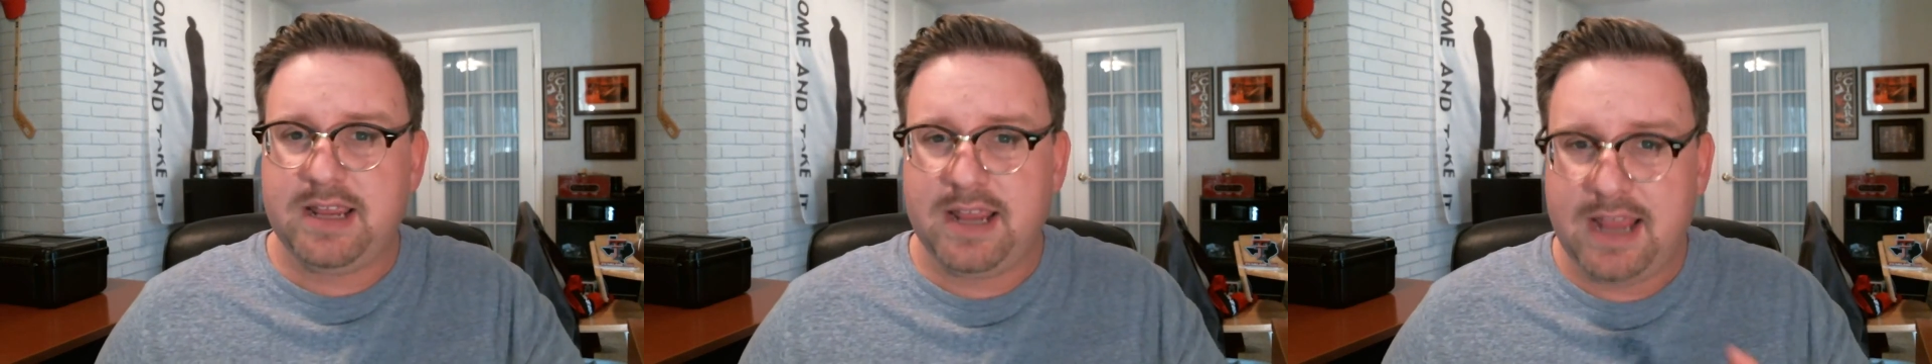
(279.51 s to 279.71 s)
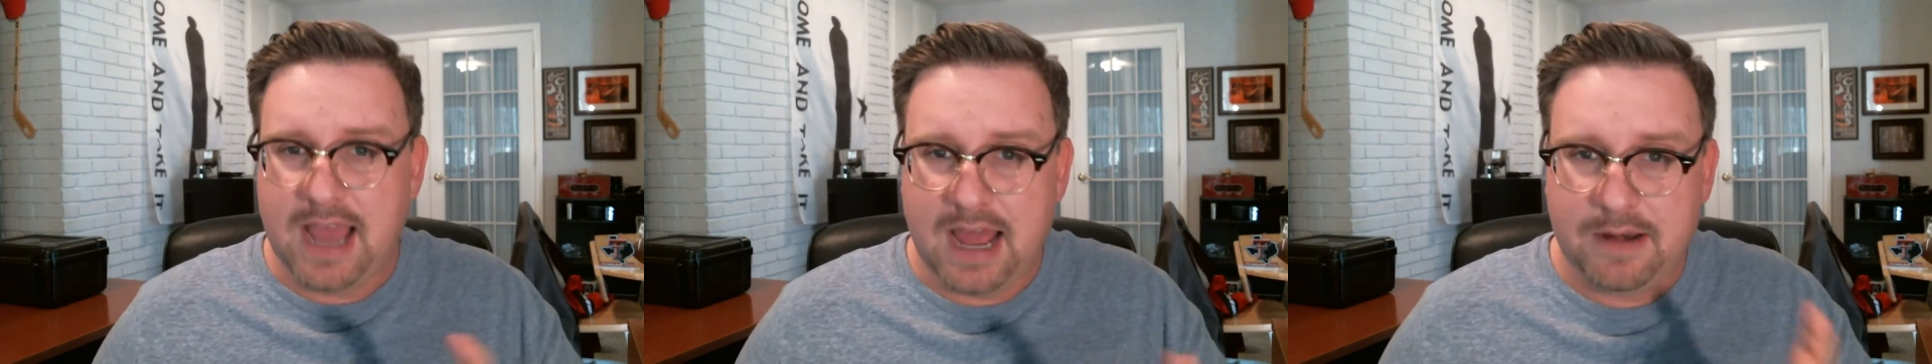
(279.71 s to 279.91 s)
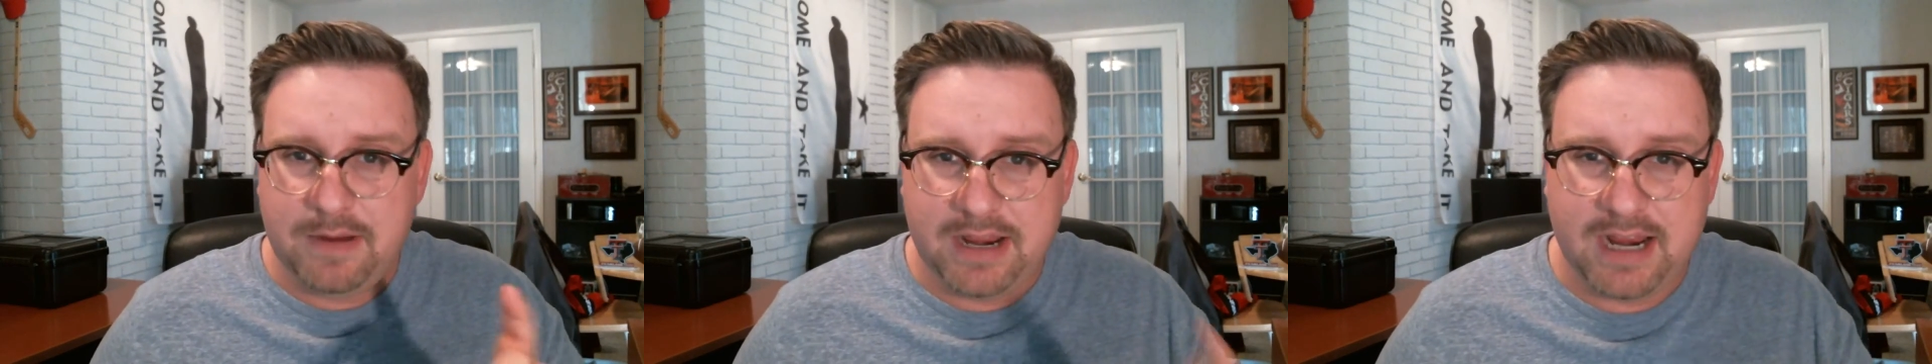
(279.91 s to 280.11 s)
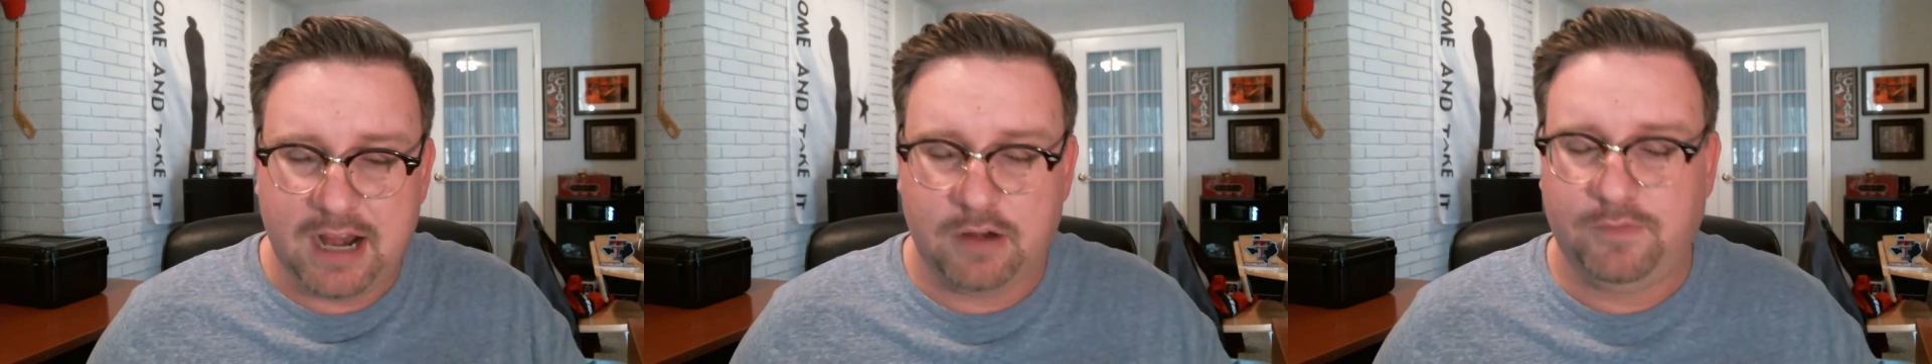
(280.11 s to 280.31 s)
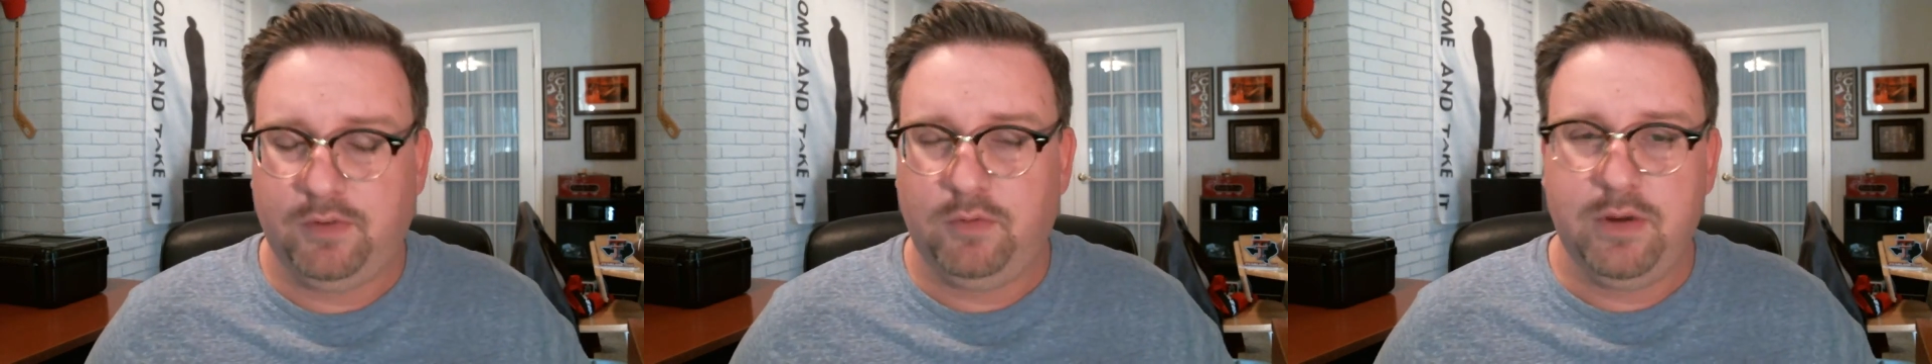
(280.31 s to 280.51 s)
you got to be
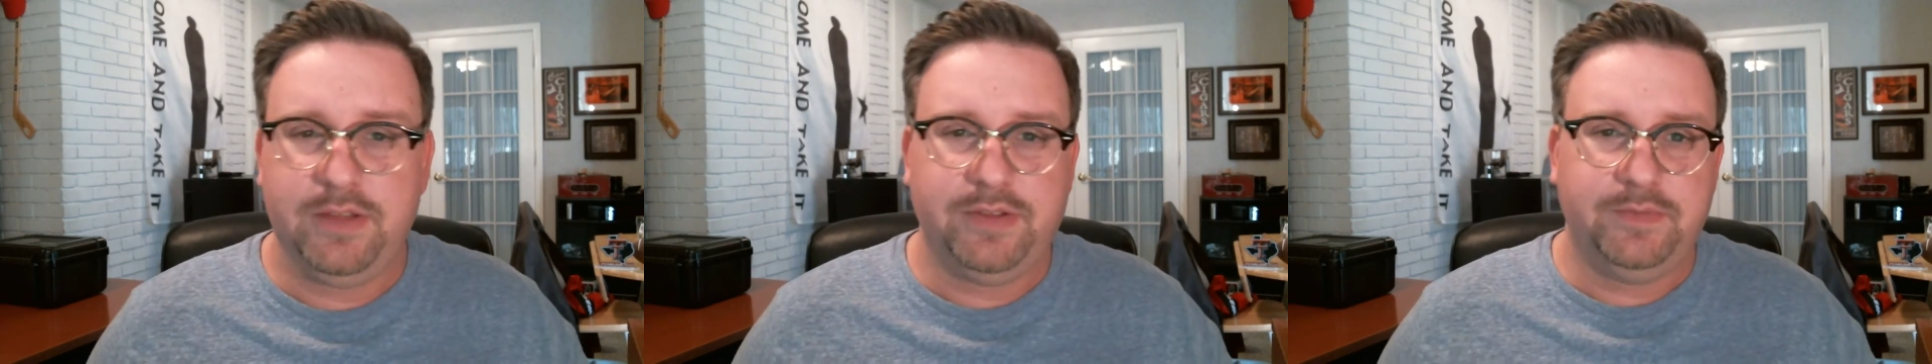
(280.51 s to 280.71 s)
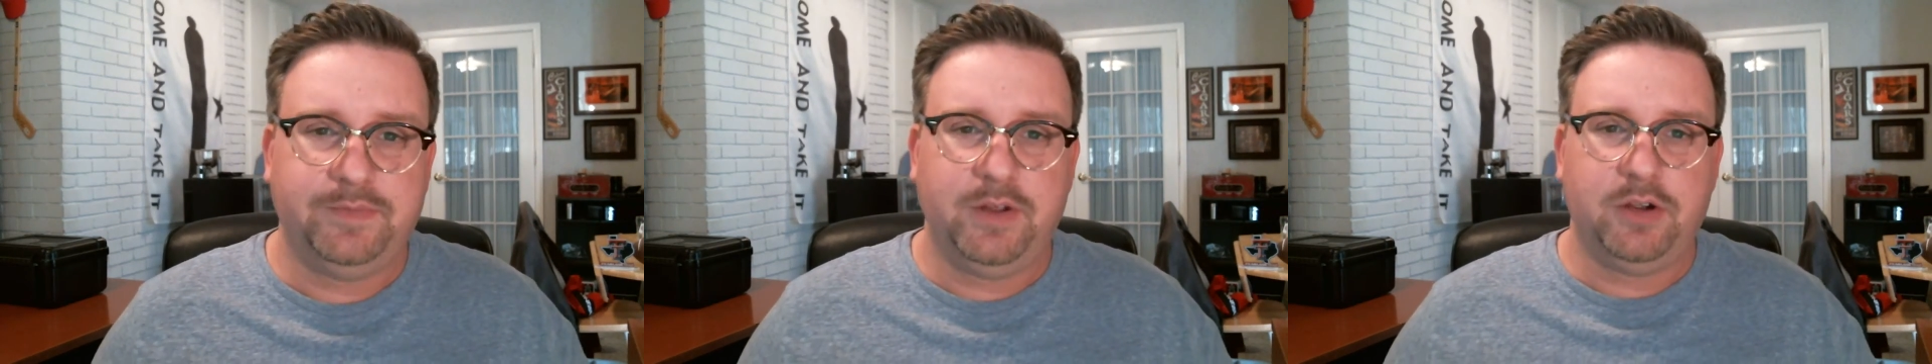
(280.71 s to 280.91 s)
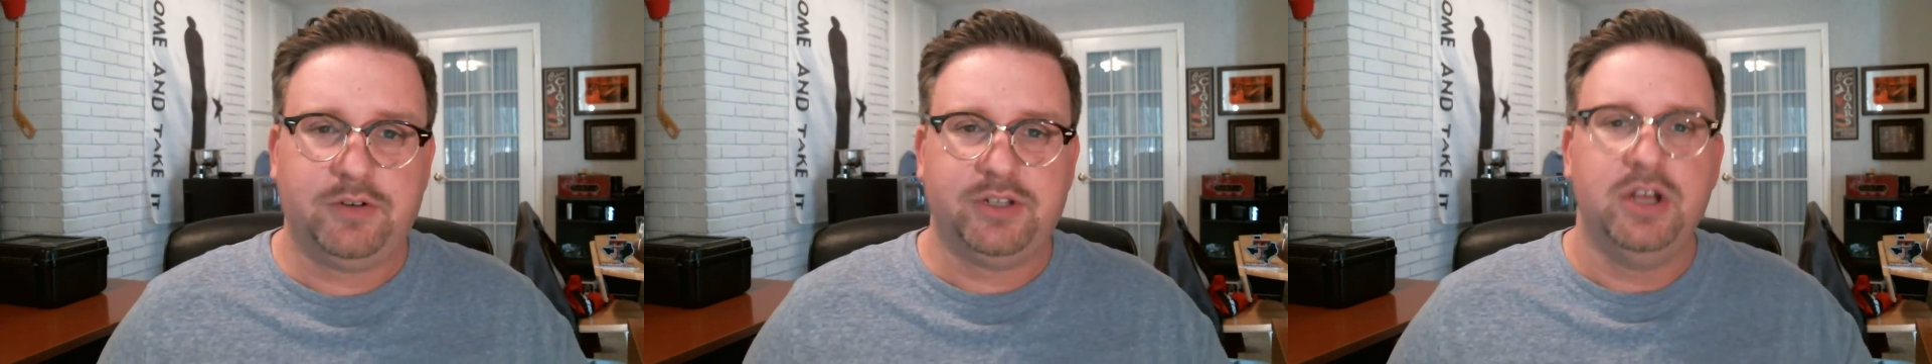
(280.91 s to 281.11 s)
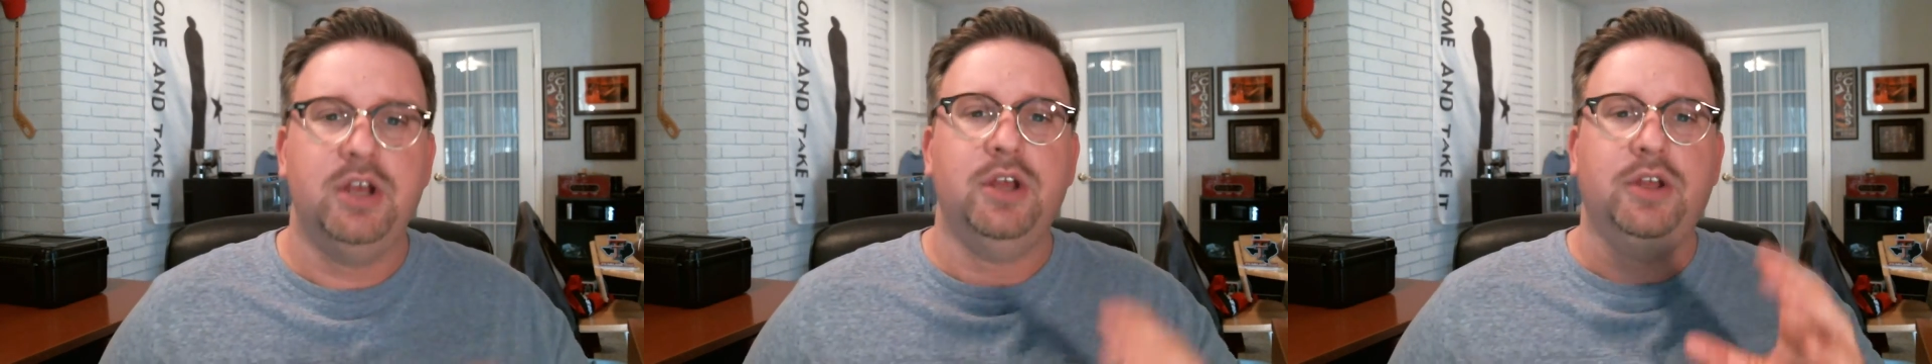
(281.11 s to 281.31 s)
careful with it, folks.